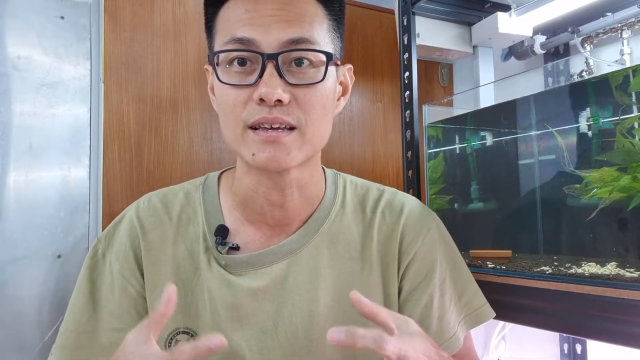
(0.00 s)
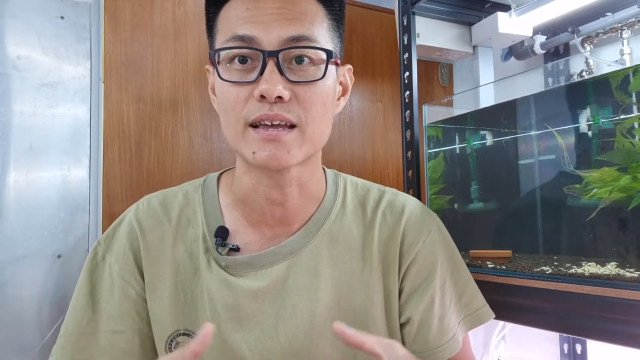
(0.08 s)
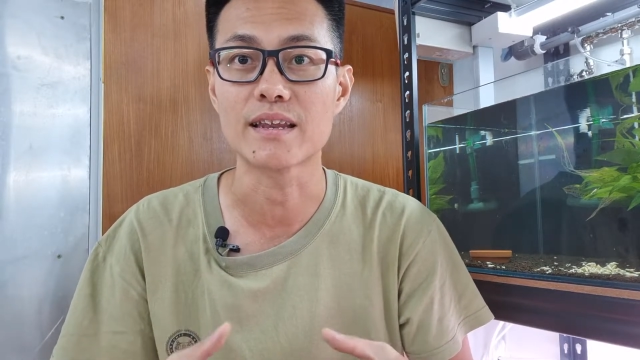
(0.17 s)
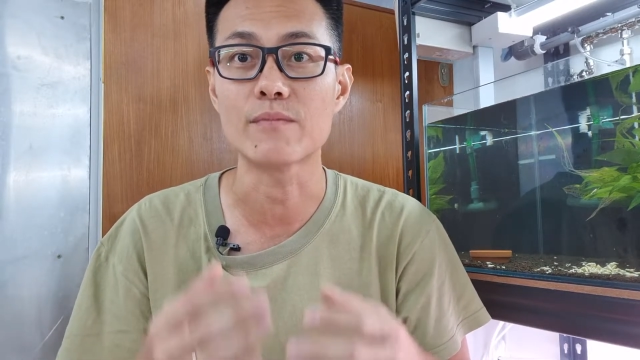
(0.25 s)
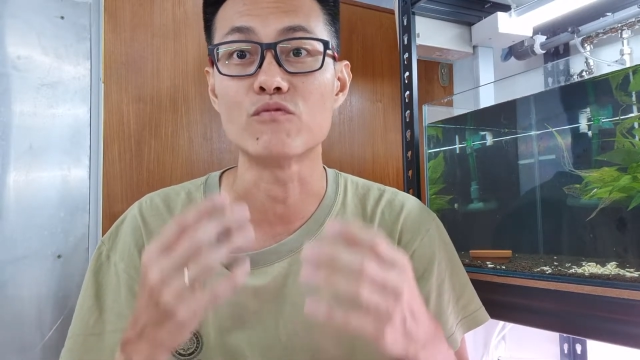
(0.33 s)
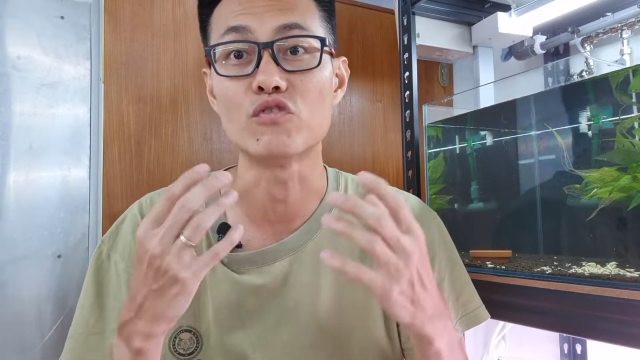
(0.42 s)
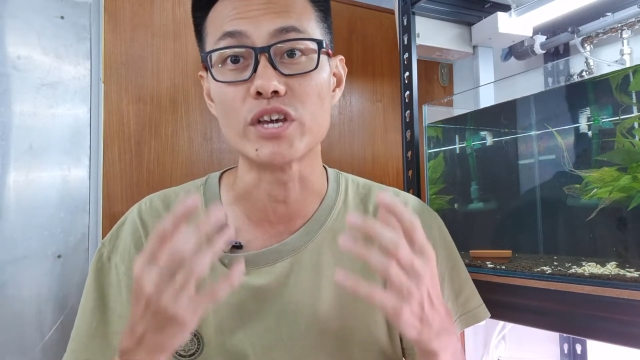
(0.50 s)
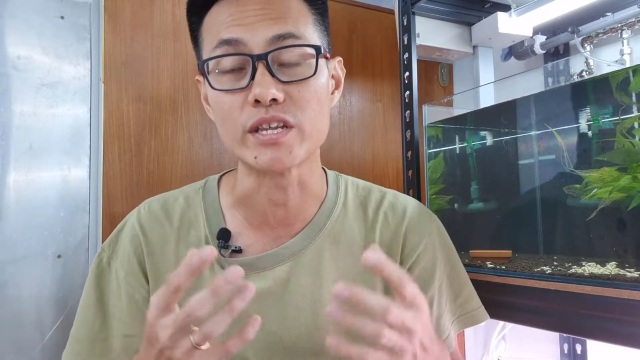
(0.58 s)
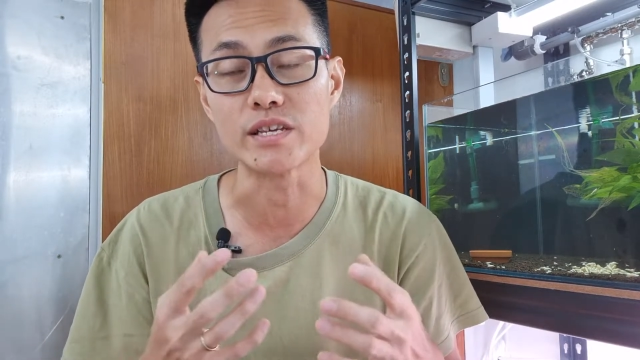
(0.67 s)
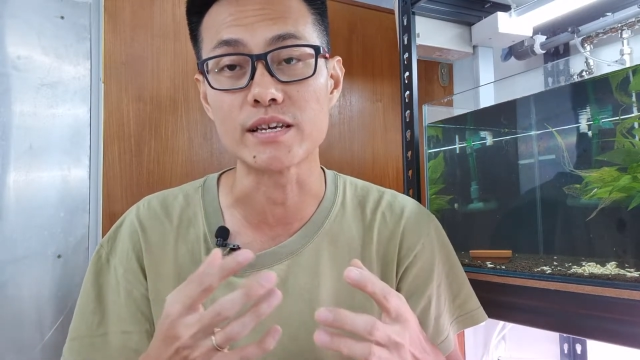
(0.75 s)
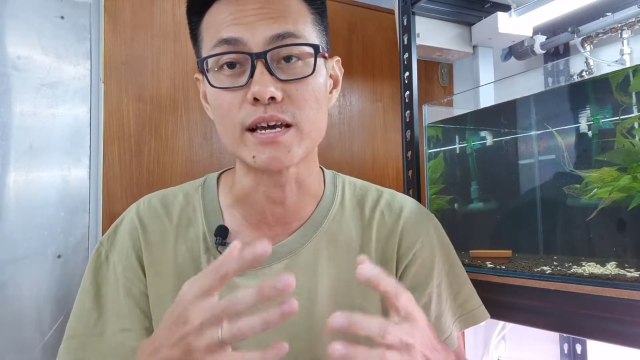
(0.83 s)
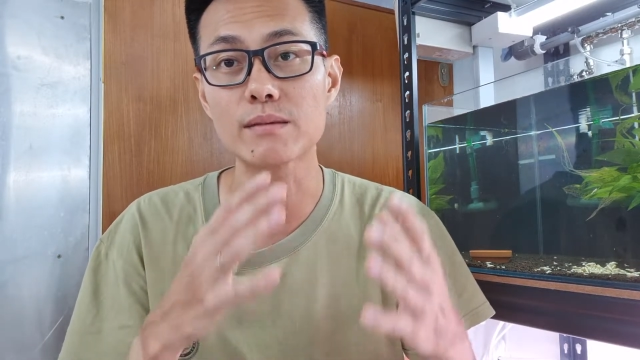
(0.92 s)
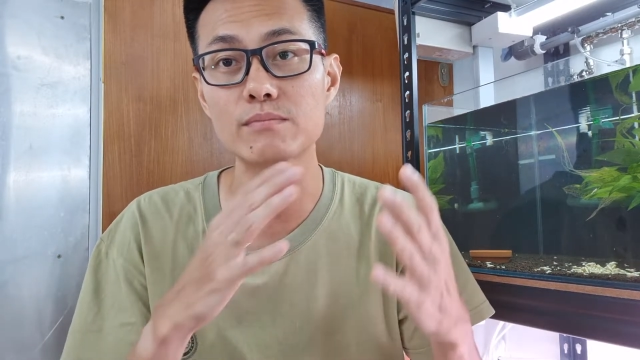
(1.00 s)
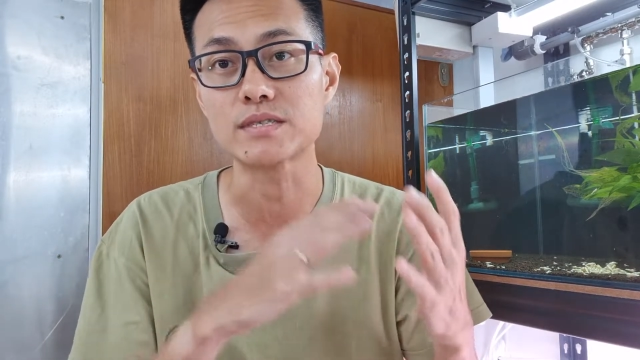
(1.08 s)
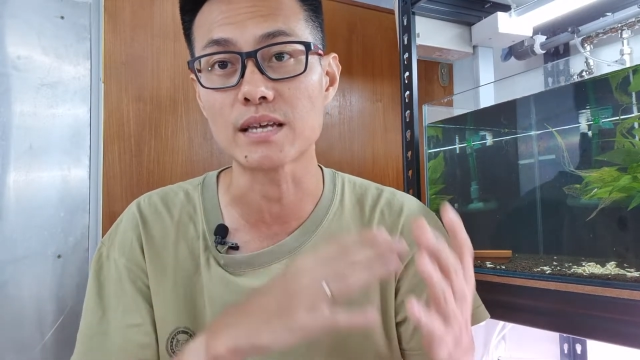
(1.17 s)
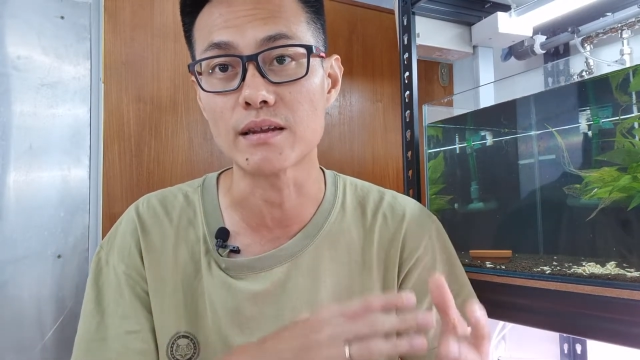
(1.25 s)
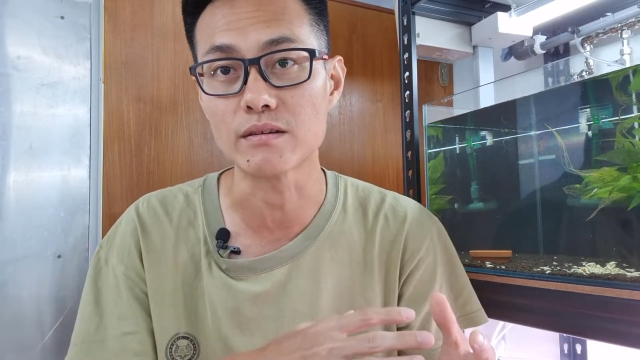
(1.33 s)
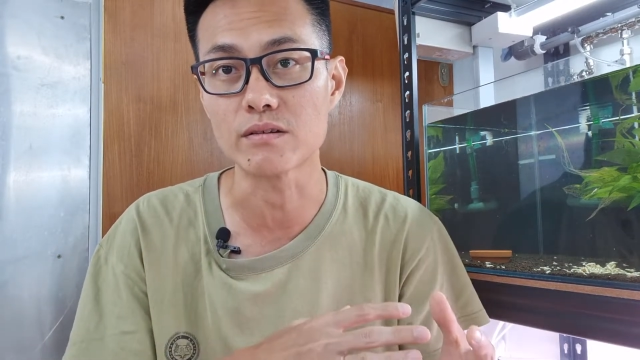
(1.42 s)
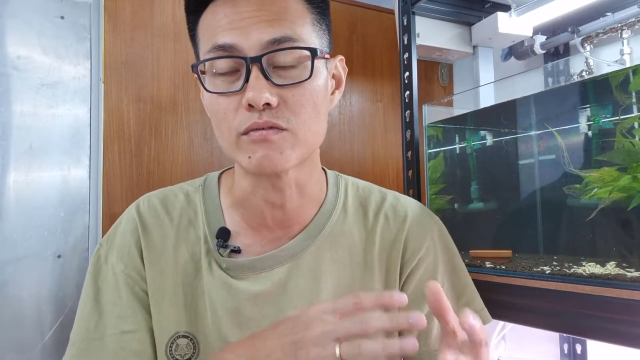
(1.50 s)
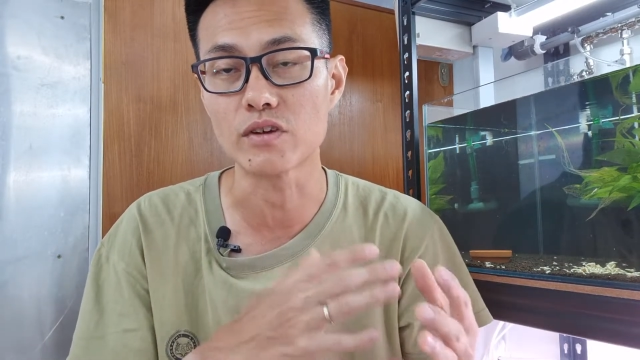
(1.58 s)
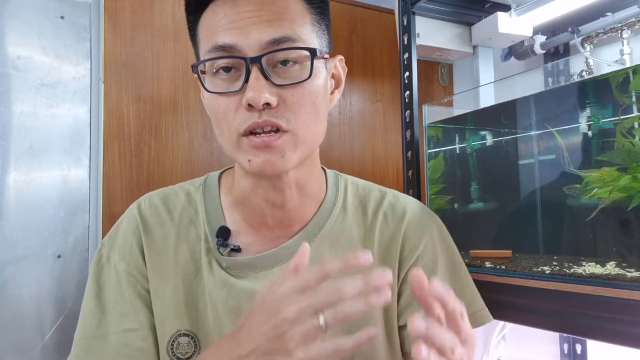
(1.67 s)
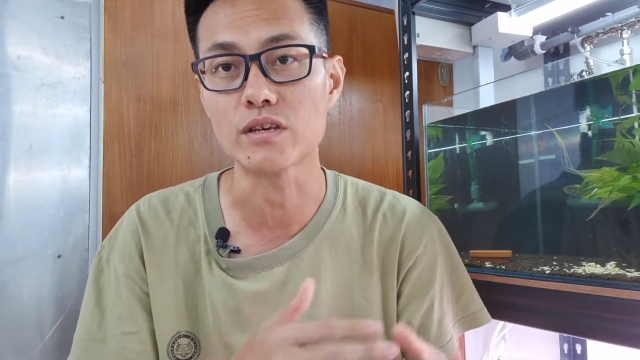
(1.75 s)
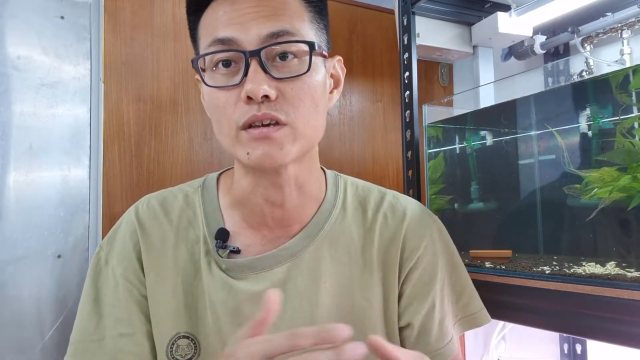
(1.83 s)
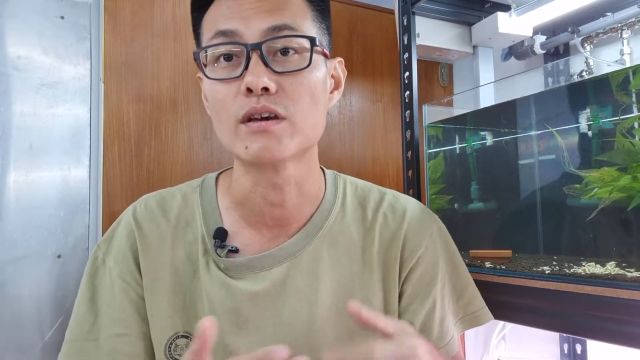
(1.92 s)
get them ready, get them settled
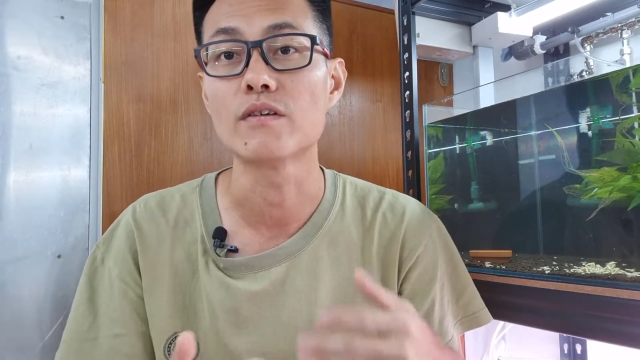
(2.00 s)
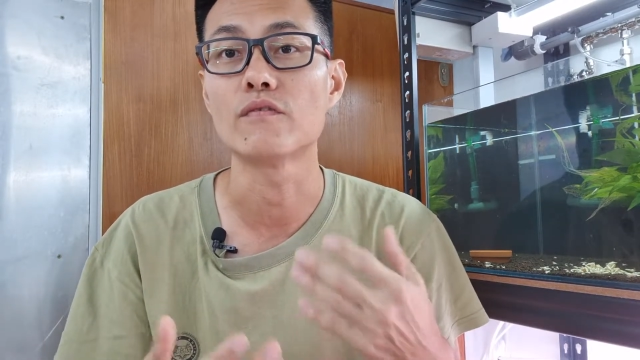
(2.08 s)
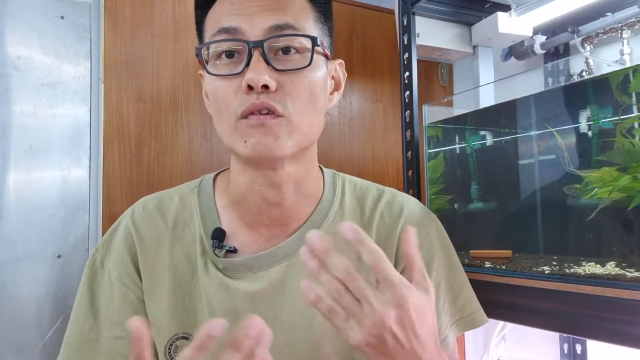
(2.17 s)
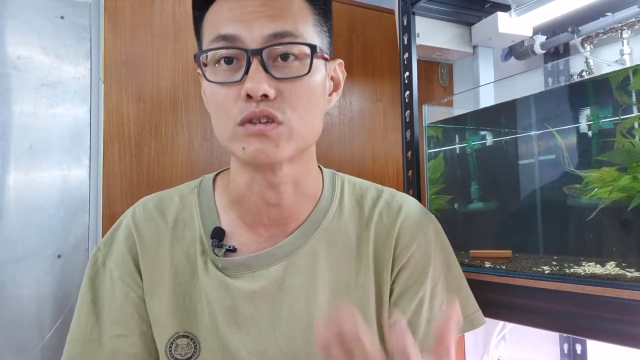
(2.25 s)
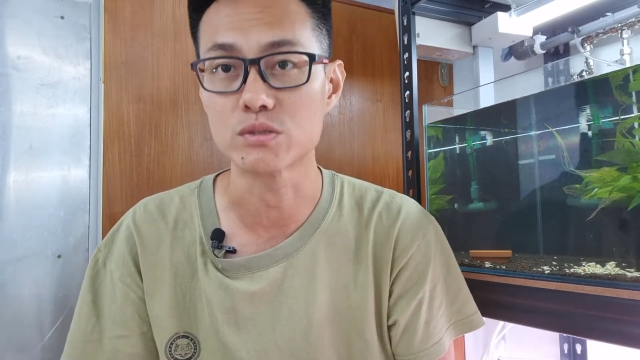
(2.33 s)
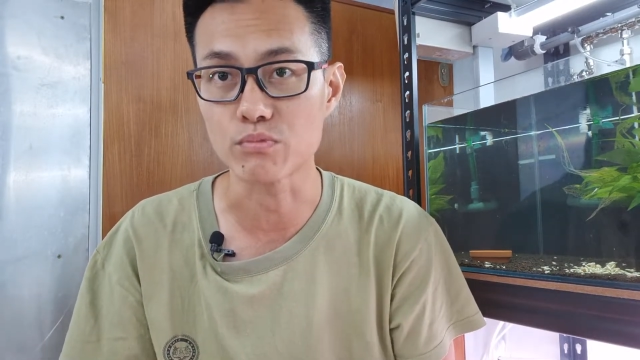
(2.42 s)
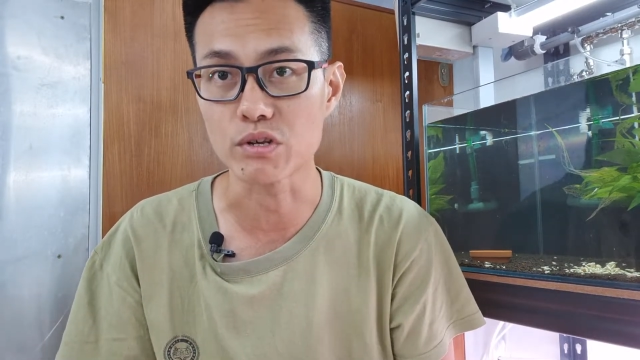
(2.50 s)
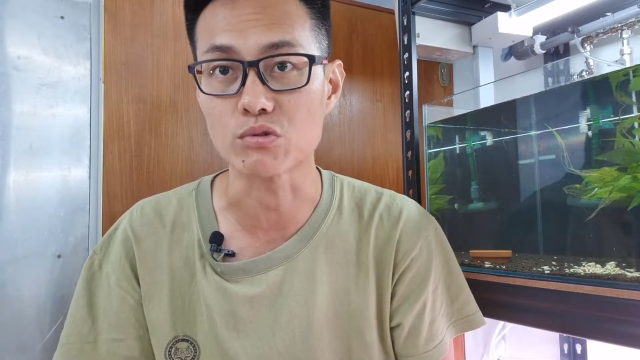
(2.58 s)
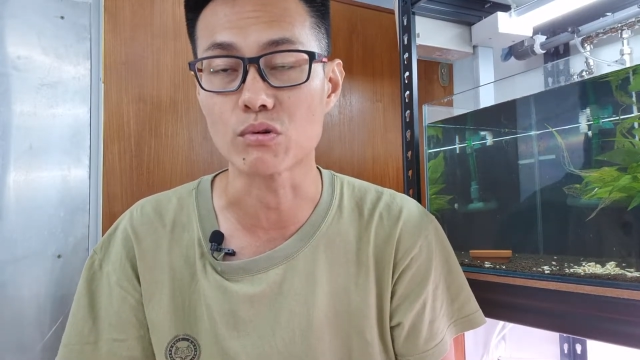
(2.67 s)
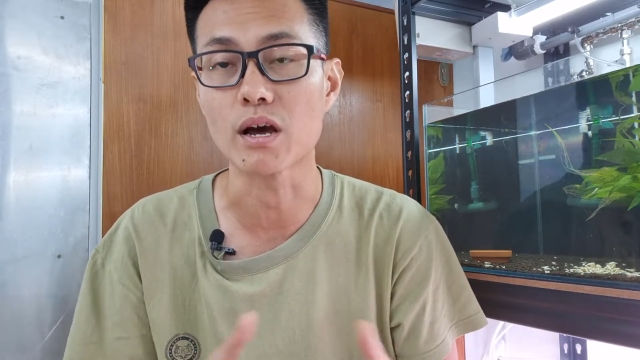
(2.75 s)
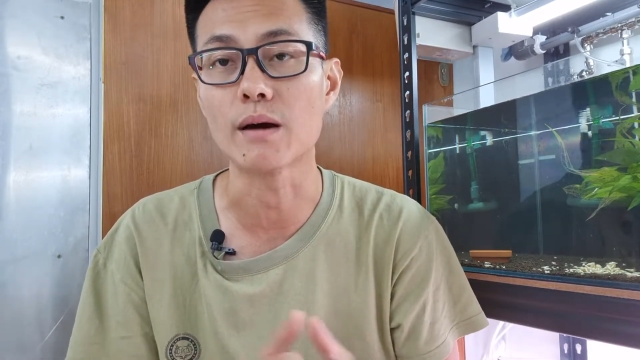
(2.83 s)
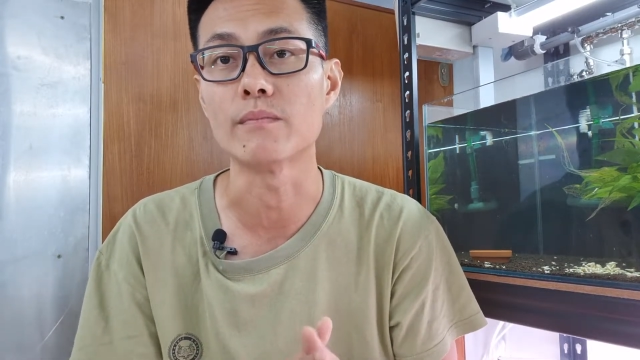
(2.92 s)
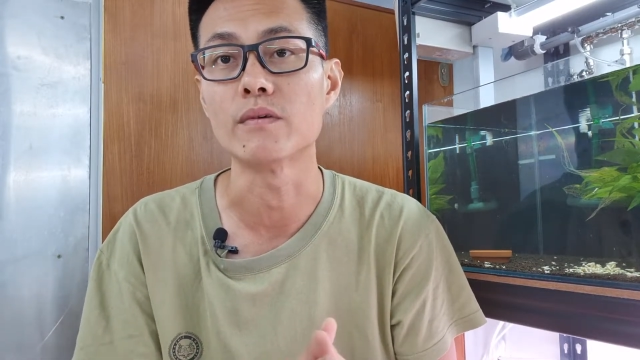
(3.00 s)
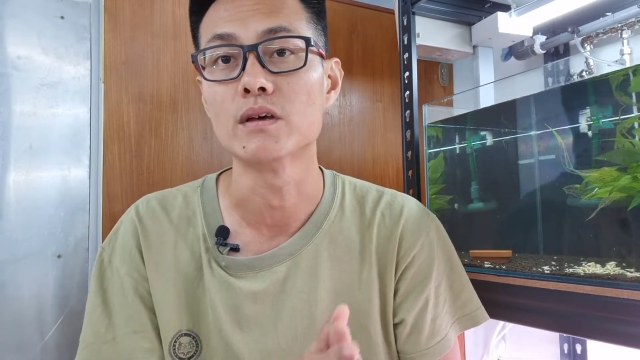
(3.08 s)
ready for spring to come.